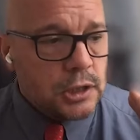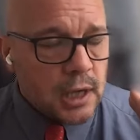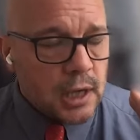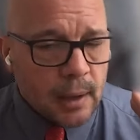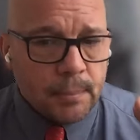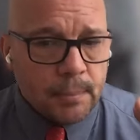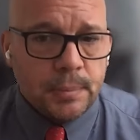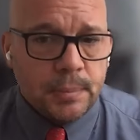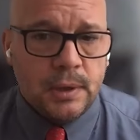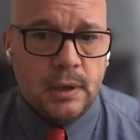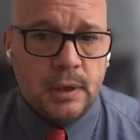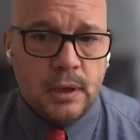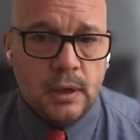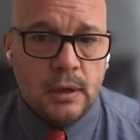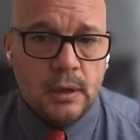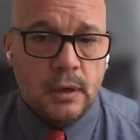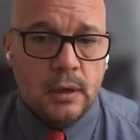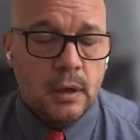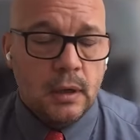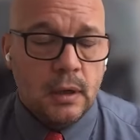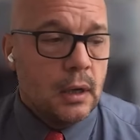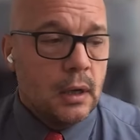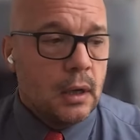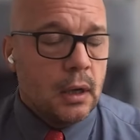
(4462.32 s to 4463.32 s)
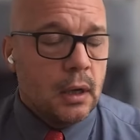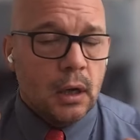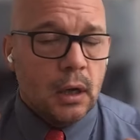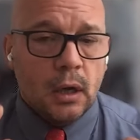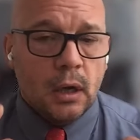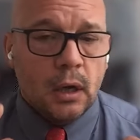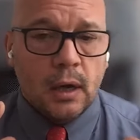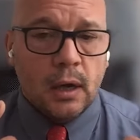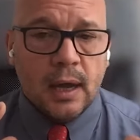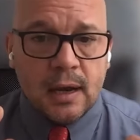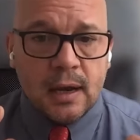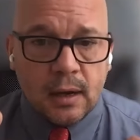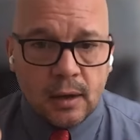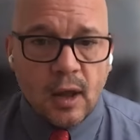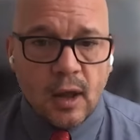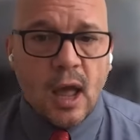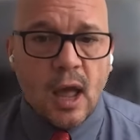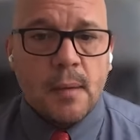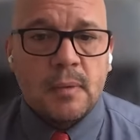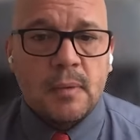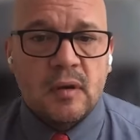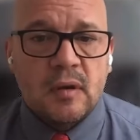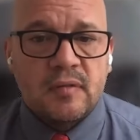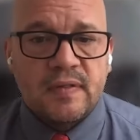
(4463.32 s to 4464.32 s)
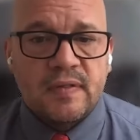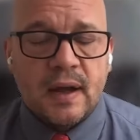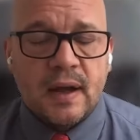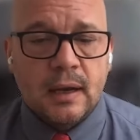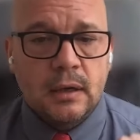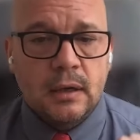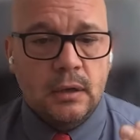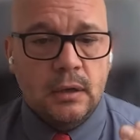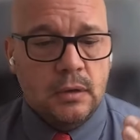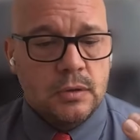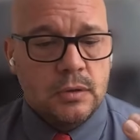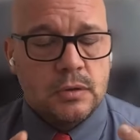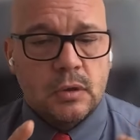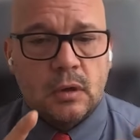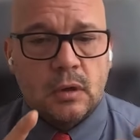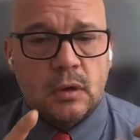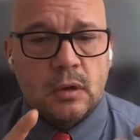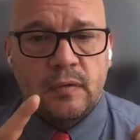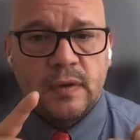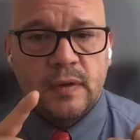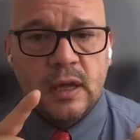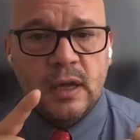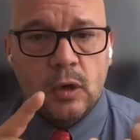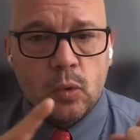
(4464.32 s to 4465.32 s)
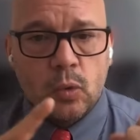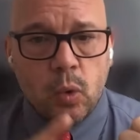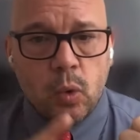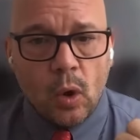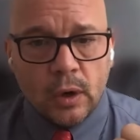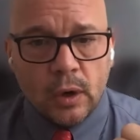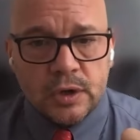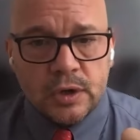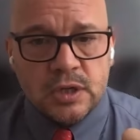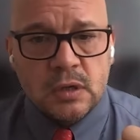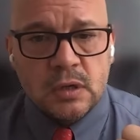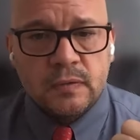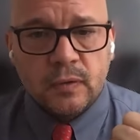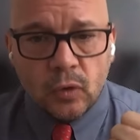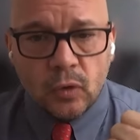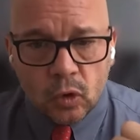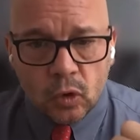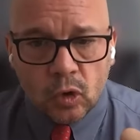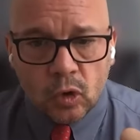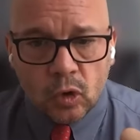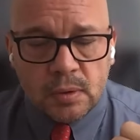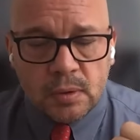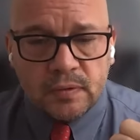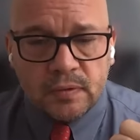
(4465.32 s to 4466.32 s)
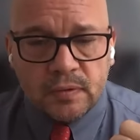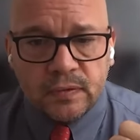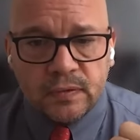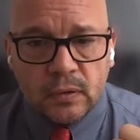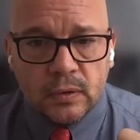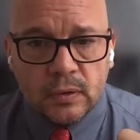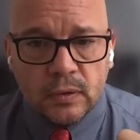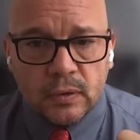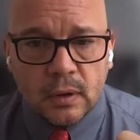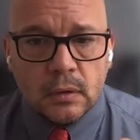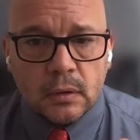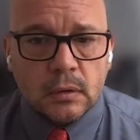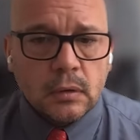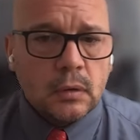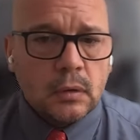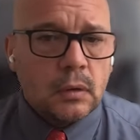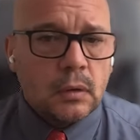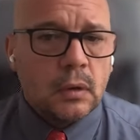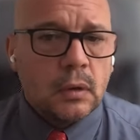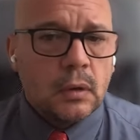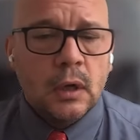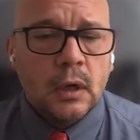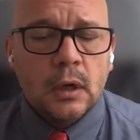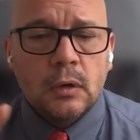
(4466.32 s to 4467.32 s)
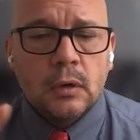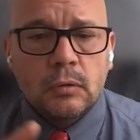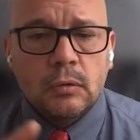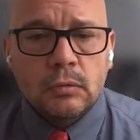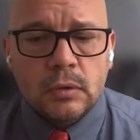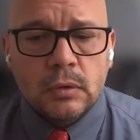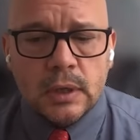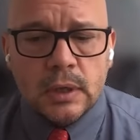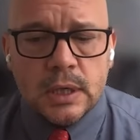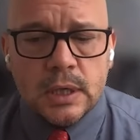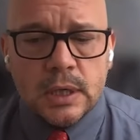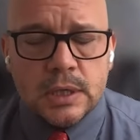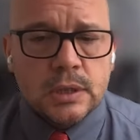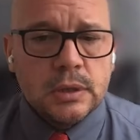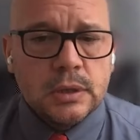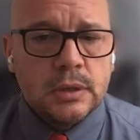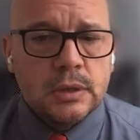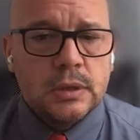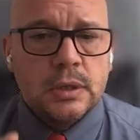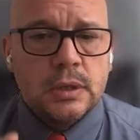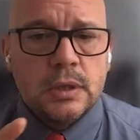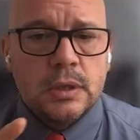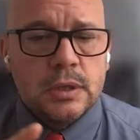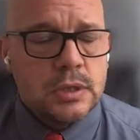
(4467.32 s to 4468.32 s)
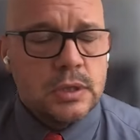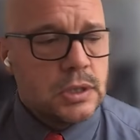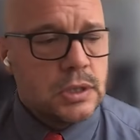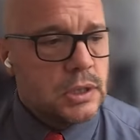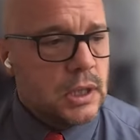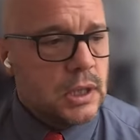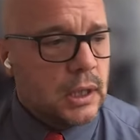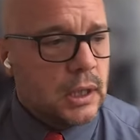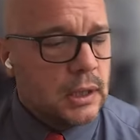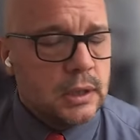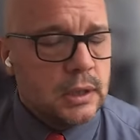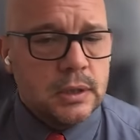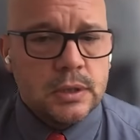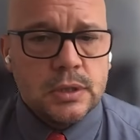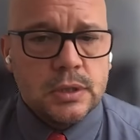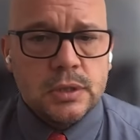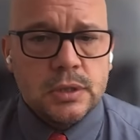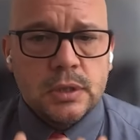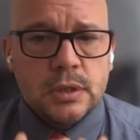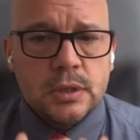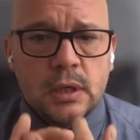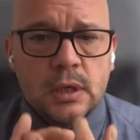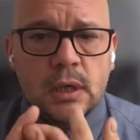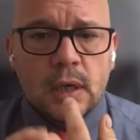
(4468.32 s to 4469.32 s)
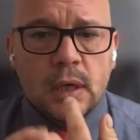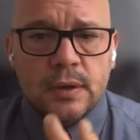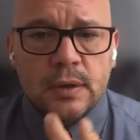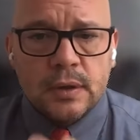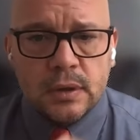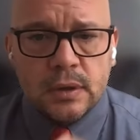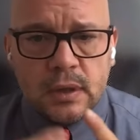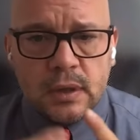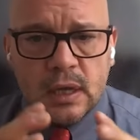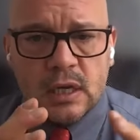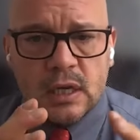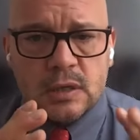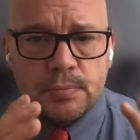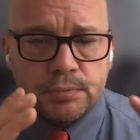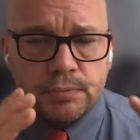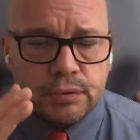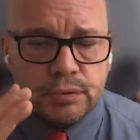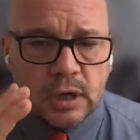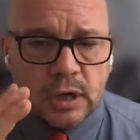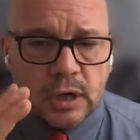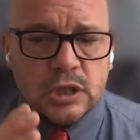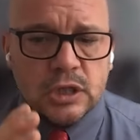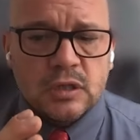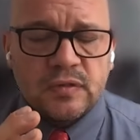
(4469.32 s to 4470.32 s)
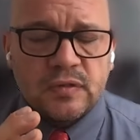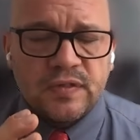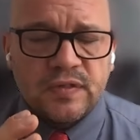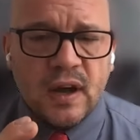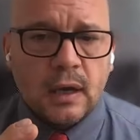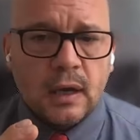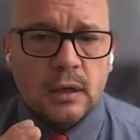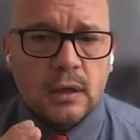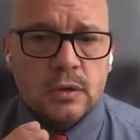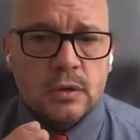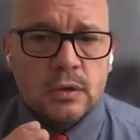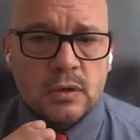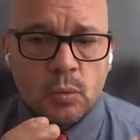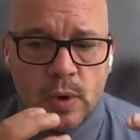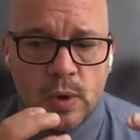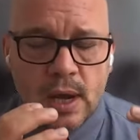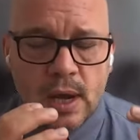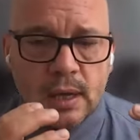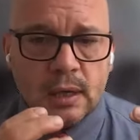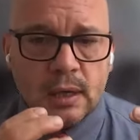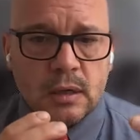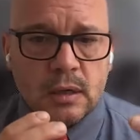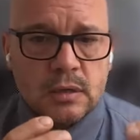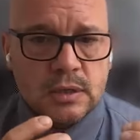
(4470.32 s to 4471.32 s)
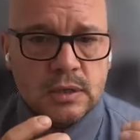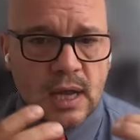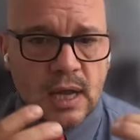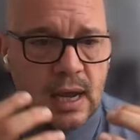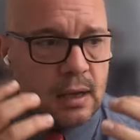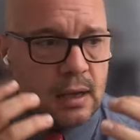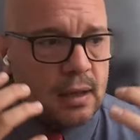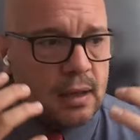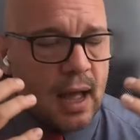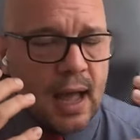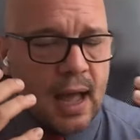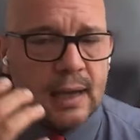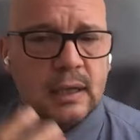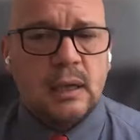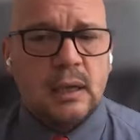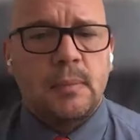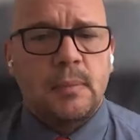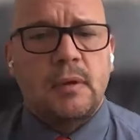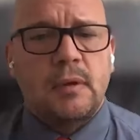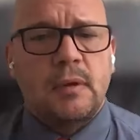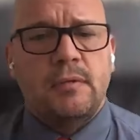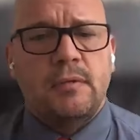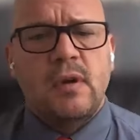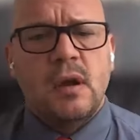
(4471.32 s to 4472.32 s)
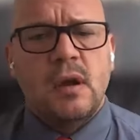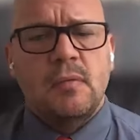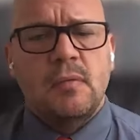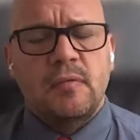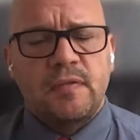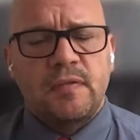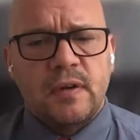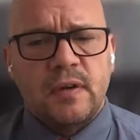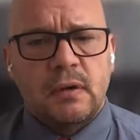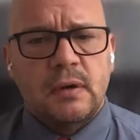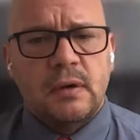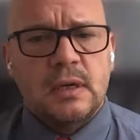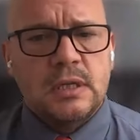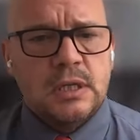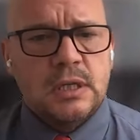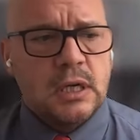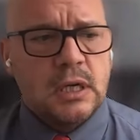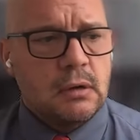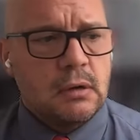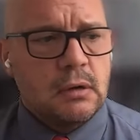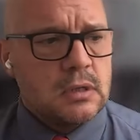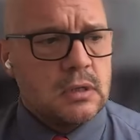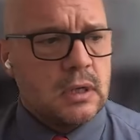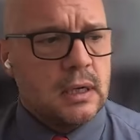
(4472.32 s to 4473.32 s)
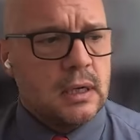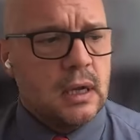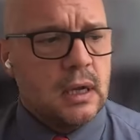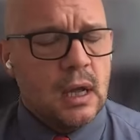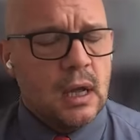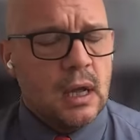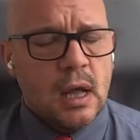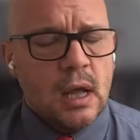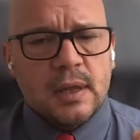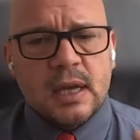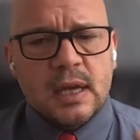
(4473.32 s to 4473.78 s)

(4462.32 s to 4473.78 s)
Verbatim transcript: championing uh, Enlightenment values of equality of all before the law, reason, science, and these precious values. And we're going to take academic freedom very seriously.